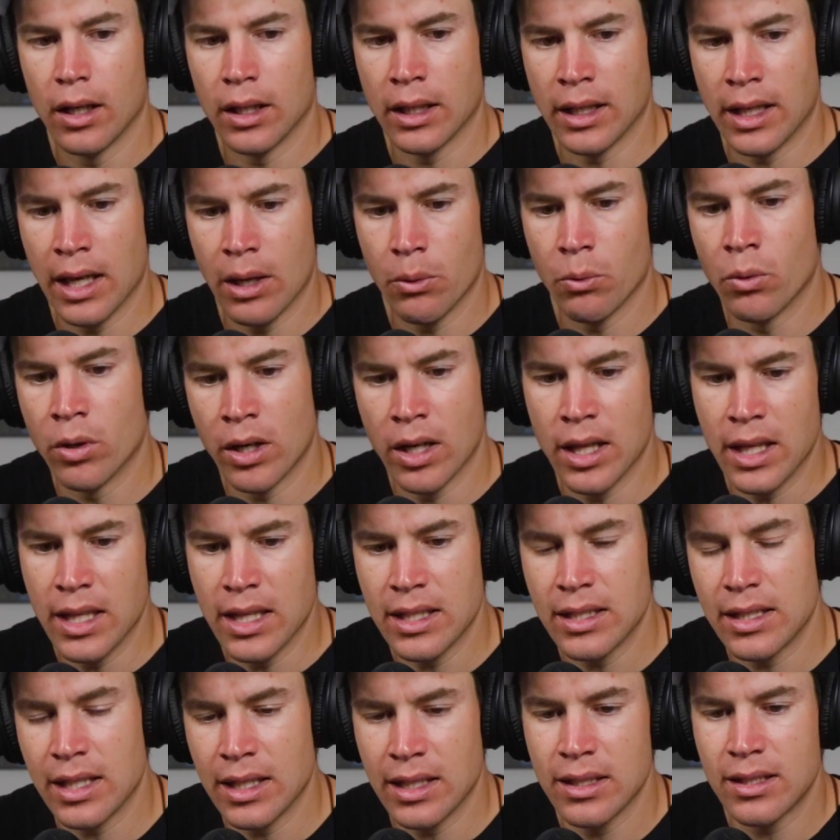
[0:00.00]
get one of
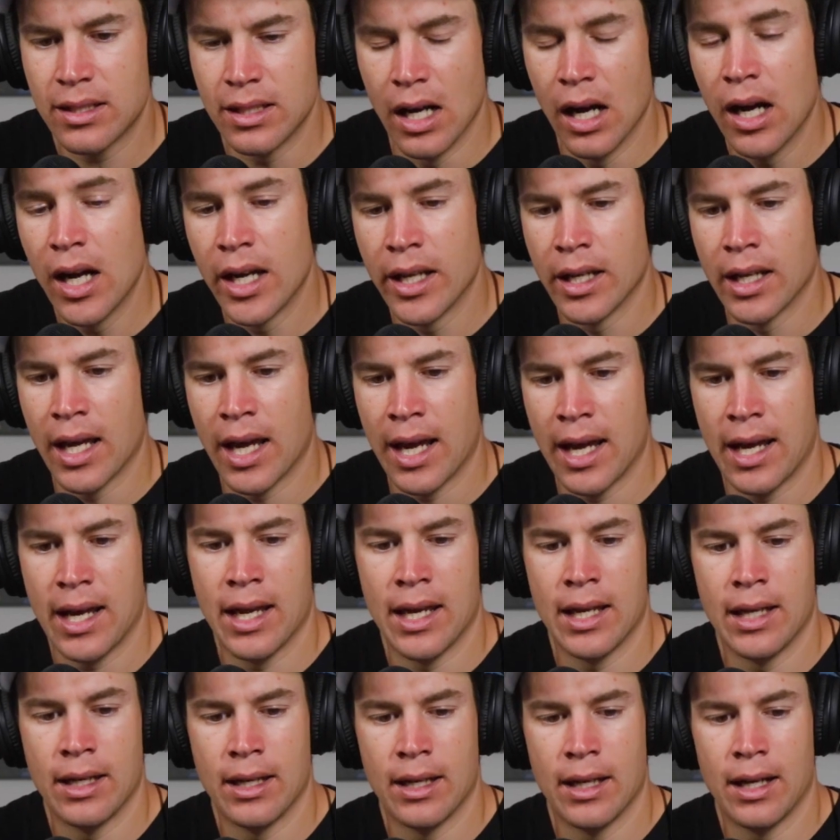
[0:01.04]
these things done.
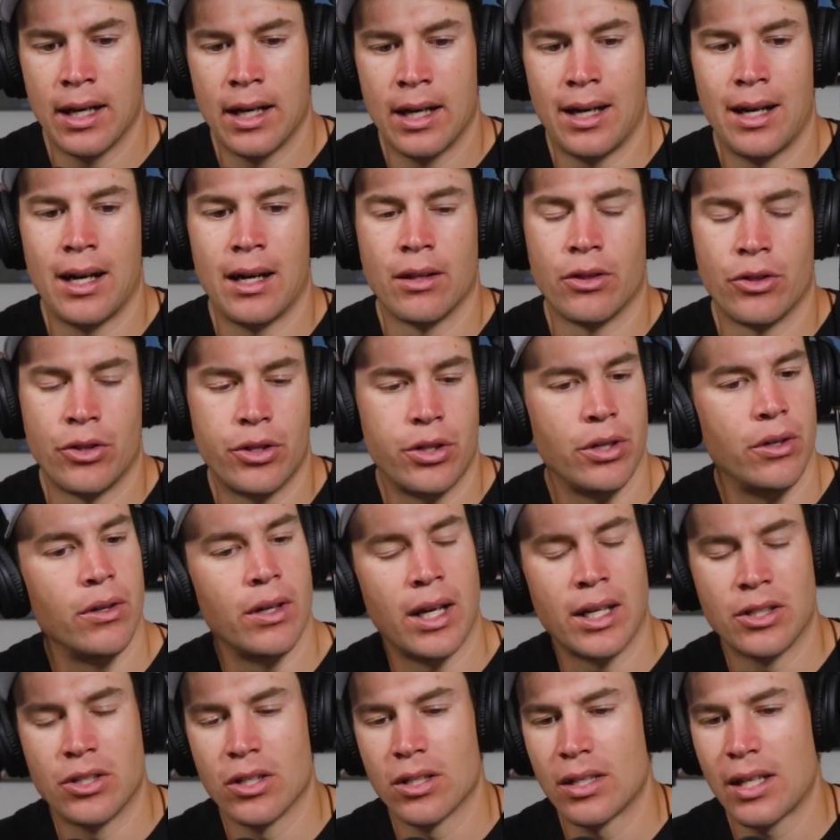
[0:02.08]
And dude,
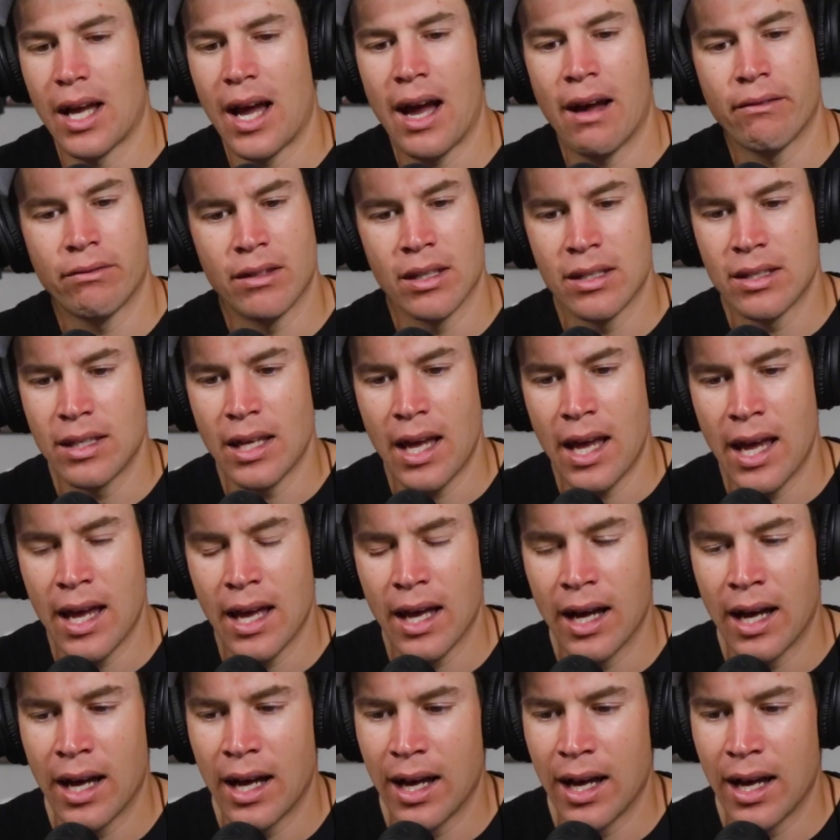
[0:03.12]
I just have to say,